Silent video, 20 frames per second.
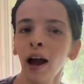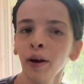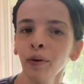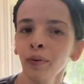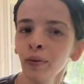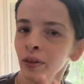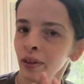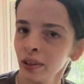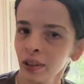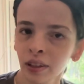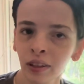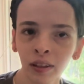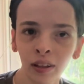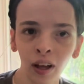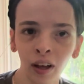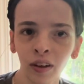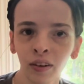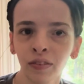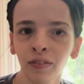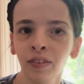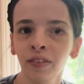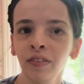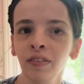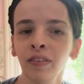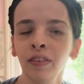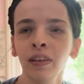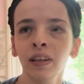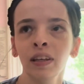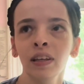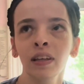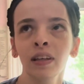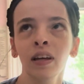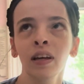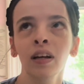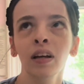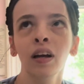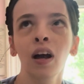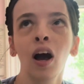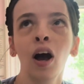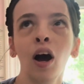really love the
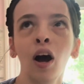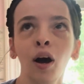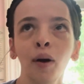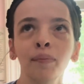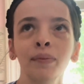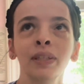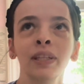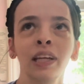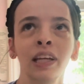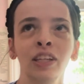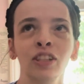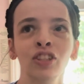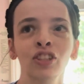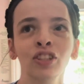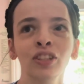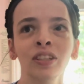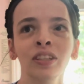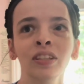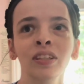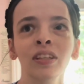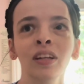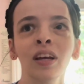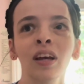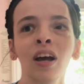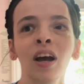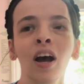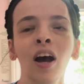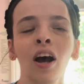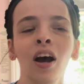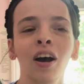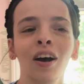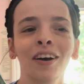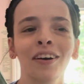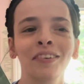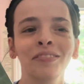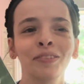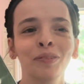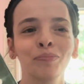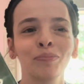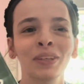combination
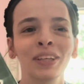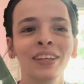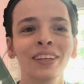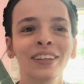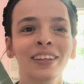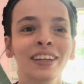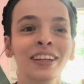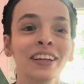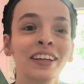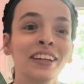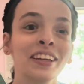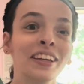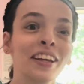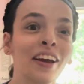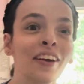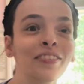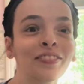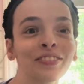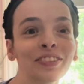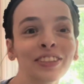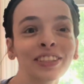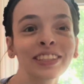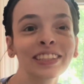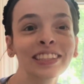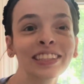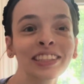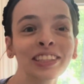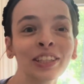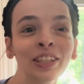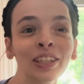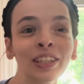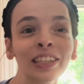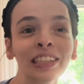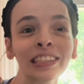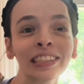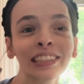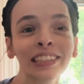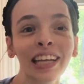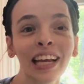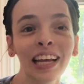of it being like a Netflix
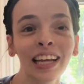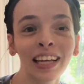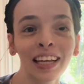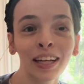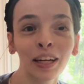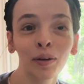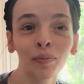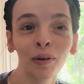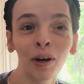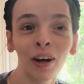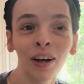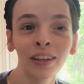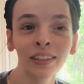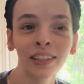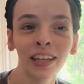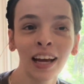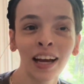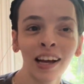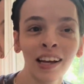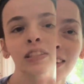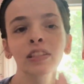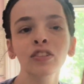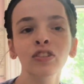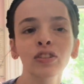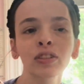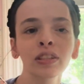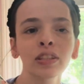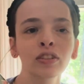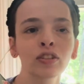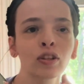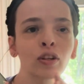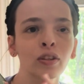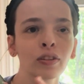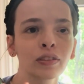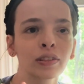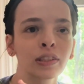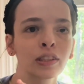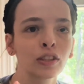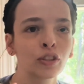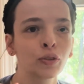series and a podcast. Essentially, it
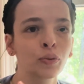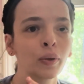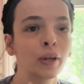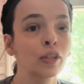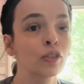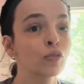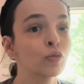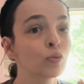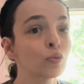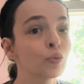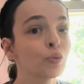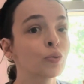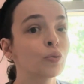turns into a true